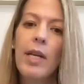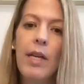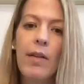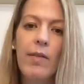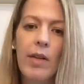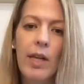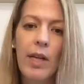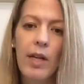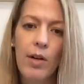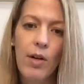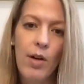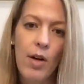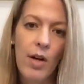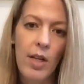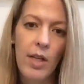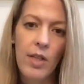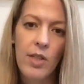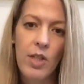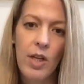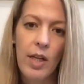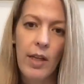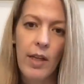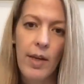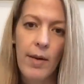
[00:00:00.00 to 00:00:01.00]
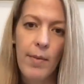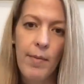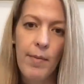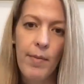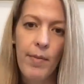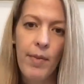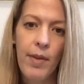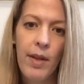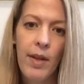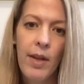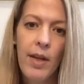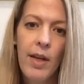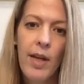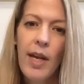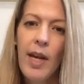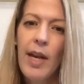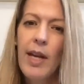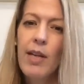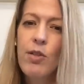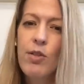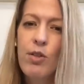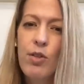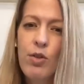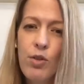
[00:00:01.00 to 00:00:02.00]
even acknowledging them. Mm.
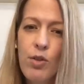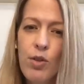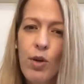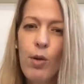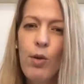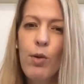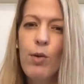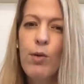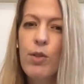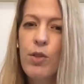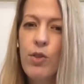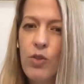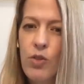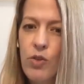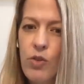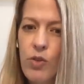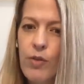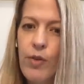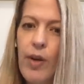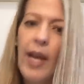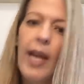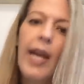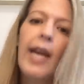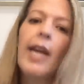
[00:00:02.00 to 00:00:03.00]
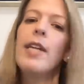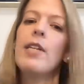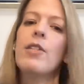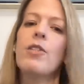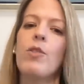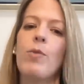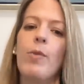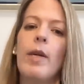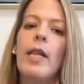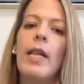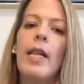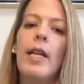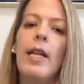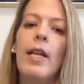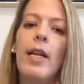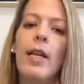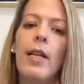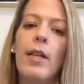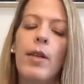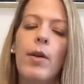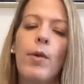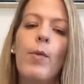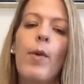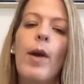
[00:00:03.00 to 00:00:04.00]
It's so strange
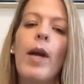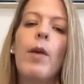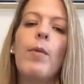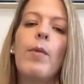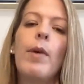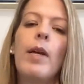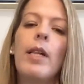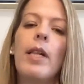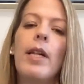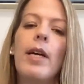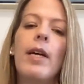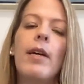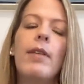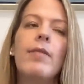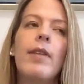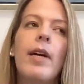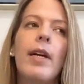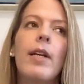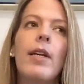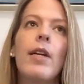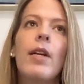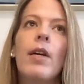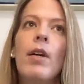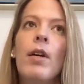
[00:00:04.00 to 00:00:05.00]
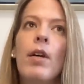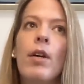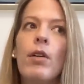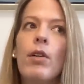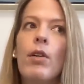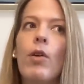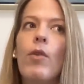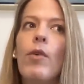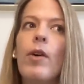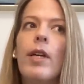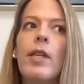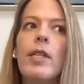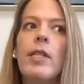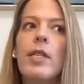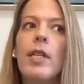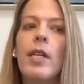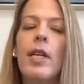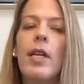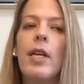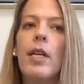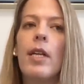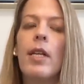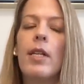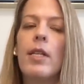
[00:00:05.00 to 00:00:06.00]
the way we live. And going
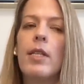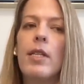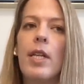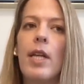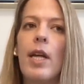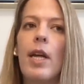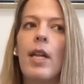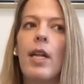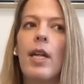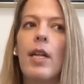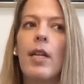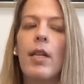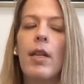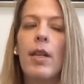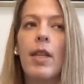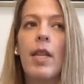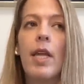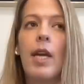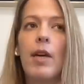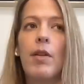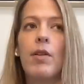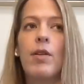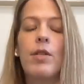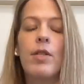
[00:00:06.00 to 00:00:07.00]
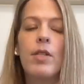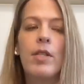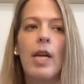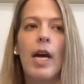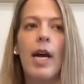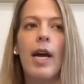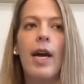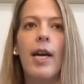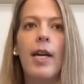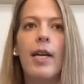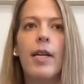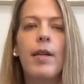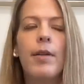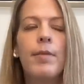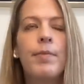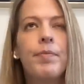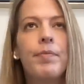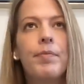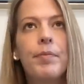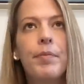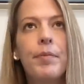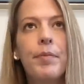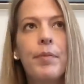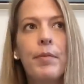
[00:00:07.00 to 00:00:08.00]
to the other side,
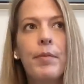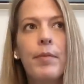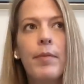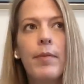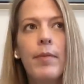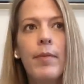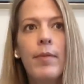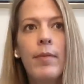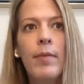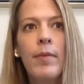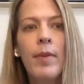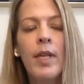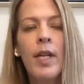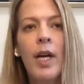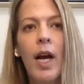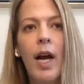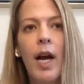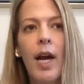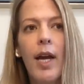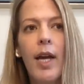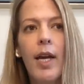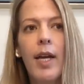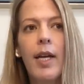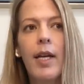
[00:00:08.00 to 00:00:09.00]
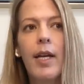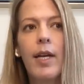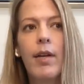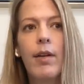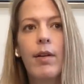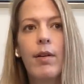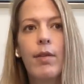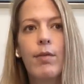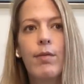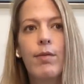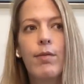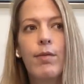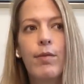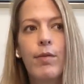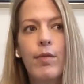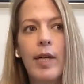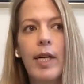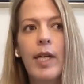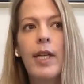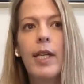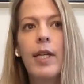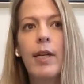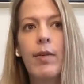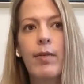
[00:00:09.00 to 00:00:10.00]
I
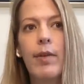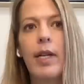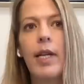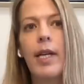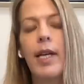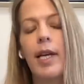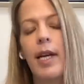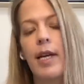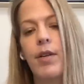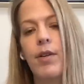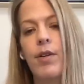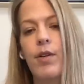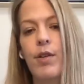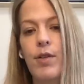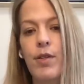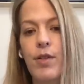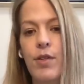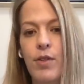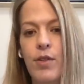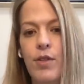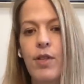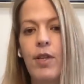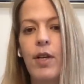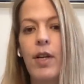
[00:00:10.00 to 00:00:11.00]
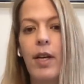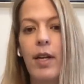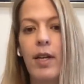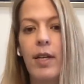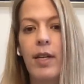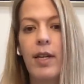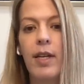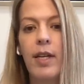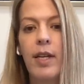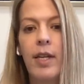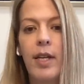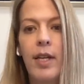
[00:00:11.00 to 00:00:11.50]
really, really understood